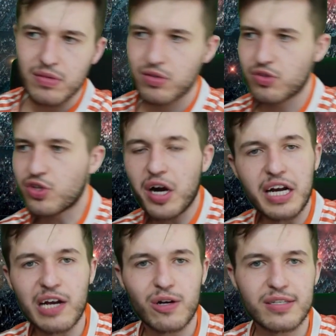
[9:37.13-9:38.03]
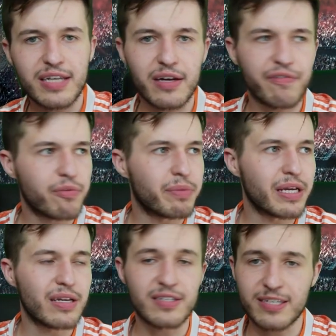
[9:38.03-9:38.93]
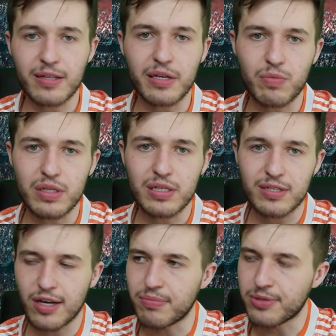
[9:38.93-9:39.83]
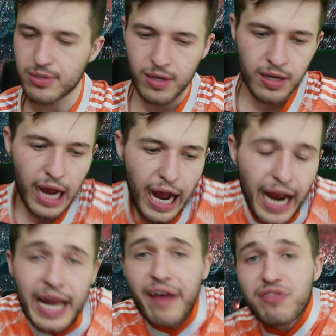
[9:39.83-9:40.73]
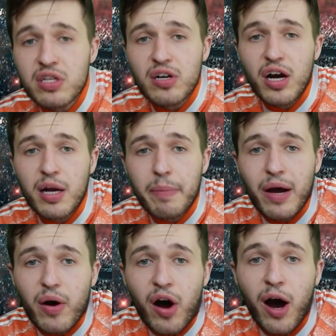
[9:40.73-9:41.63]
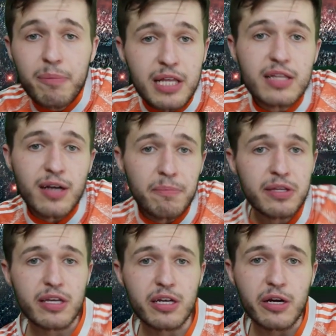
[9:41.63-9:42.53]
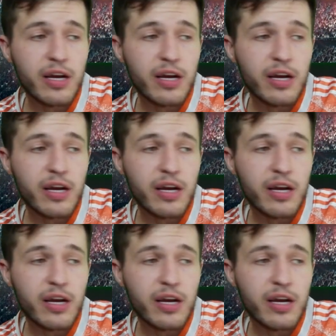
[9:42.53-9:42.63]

dunk on Arteta for being silly with his subs, I have to talk about Humpty Dumpty here.